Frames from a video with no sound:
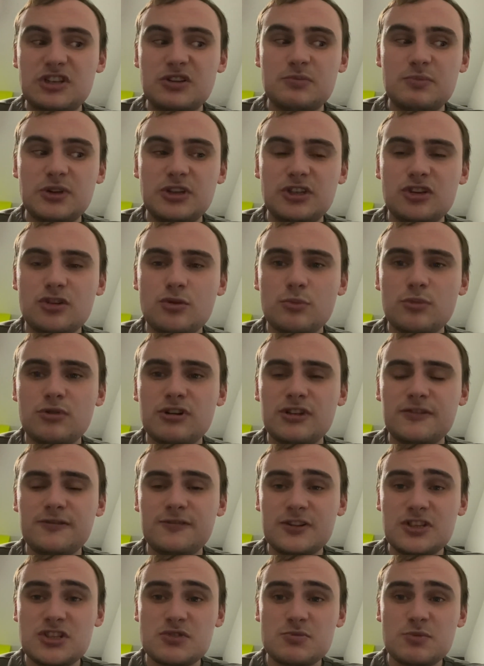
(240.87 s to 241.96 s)
number one
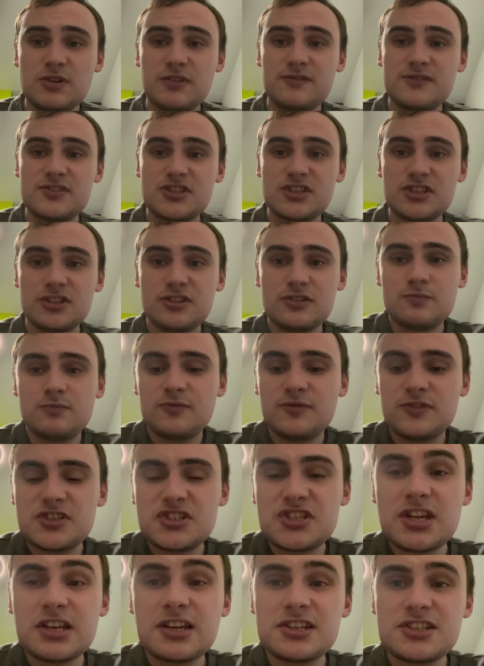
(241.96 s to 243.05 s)
for this month. So for the
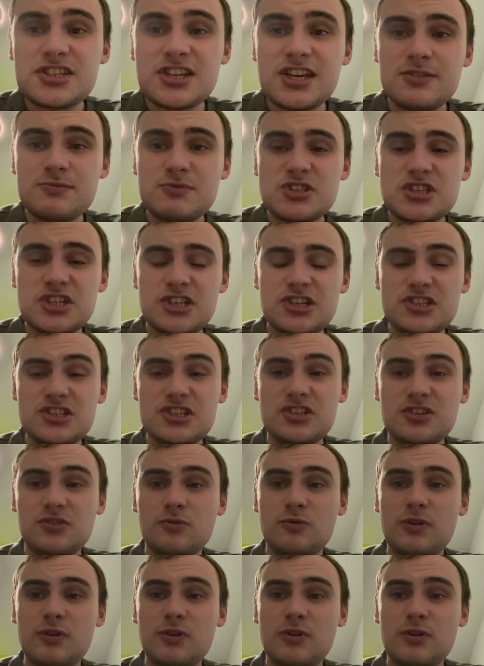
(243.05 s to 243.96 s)
second time this season,